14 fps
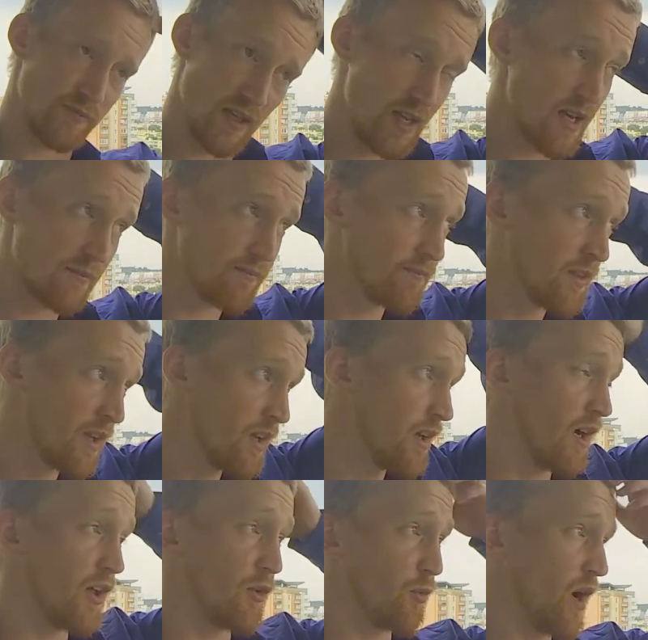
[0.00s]

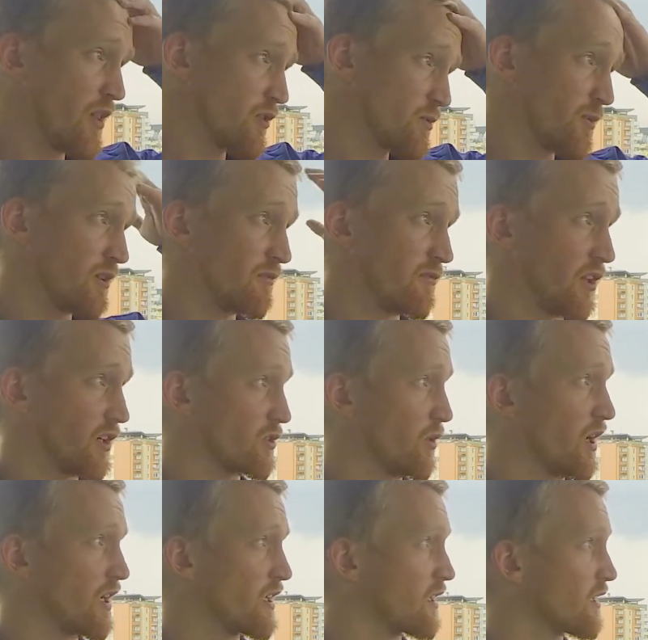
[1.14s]
Yeah, the weather's been
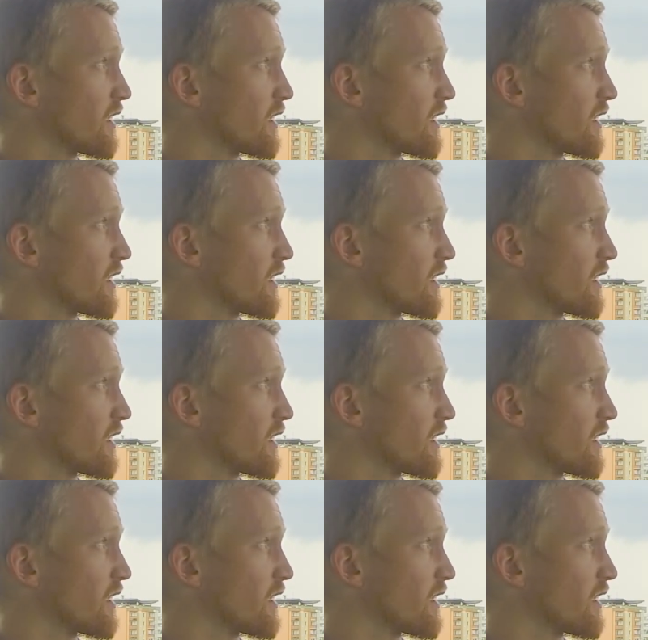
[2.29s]
fluctuating.